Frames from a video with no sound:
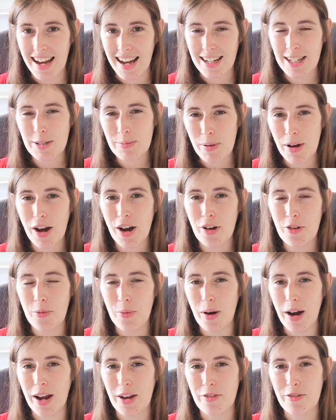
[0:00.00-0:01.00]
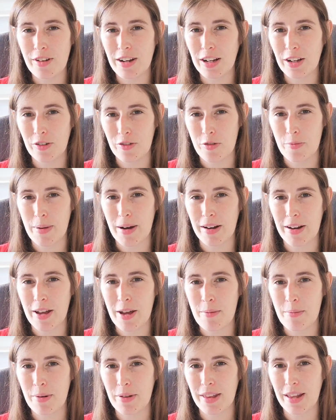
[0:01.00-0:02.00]
and it's part of what I really love about
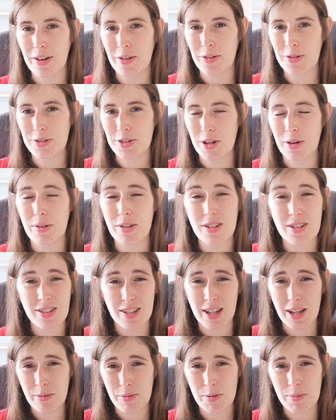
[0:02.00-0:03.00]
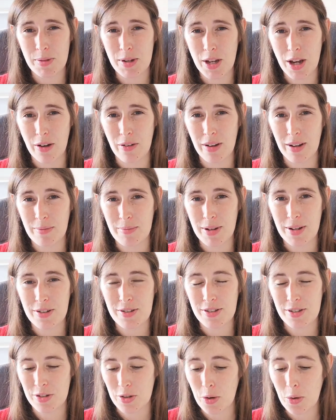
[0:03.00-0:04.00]
it, but then also it just keeps me going
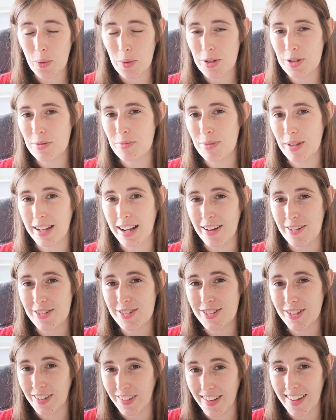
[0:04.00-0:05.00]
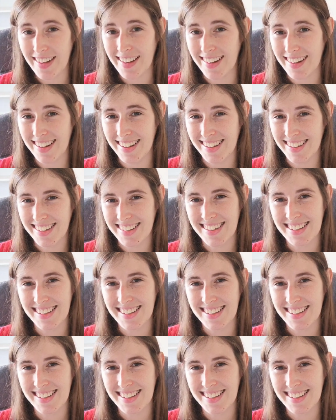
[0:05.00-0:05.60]
because there's always something else to learn.